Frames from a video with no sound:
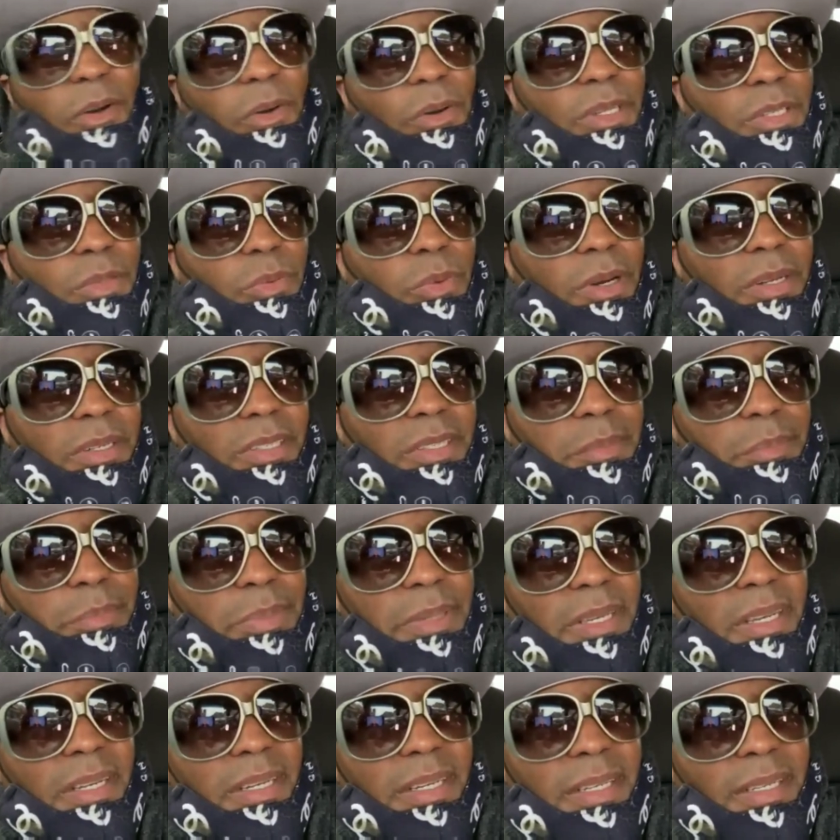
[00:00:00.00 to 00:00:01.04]
always wanted to
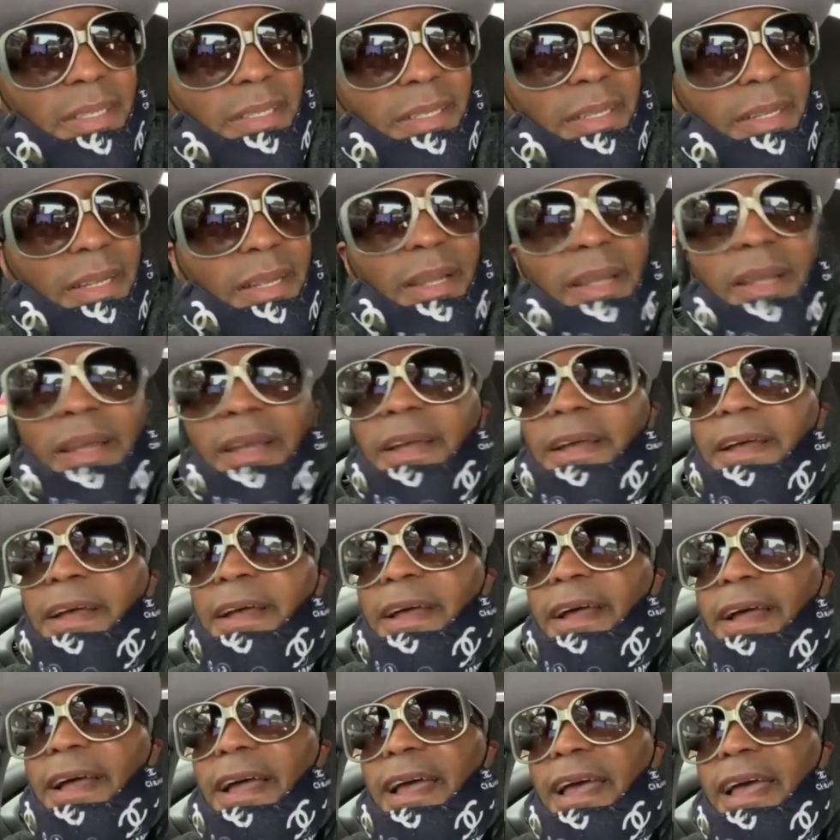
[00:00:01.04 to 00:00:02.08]
be in it.
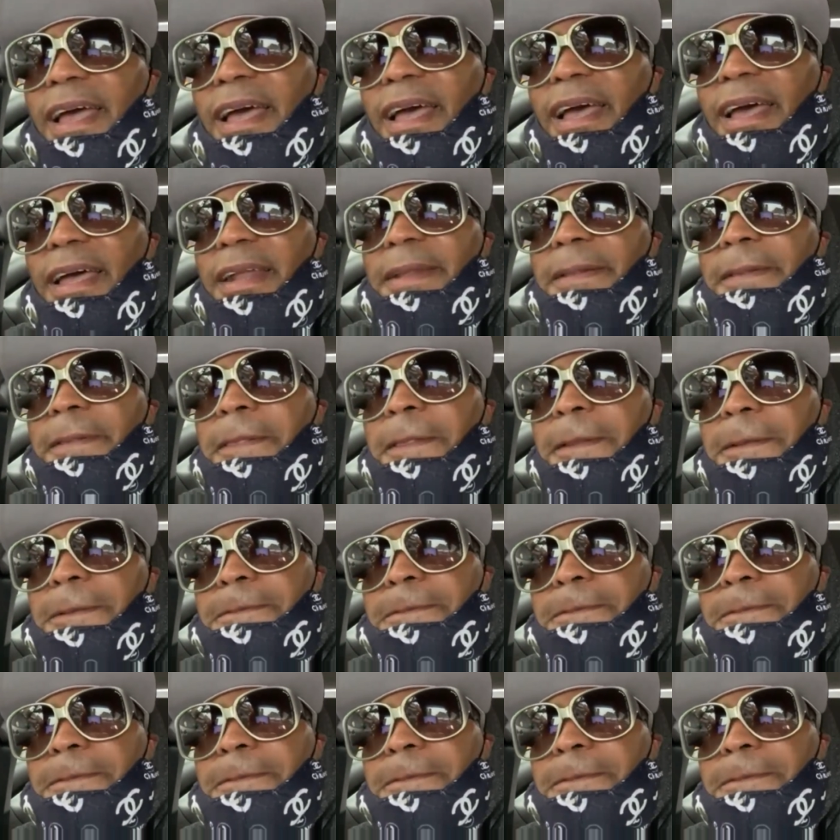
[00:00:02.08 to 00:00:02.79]
And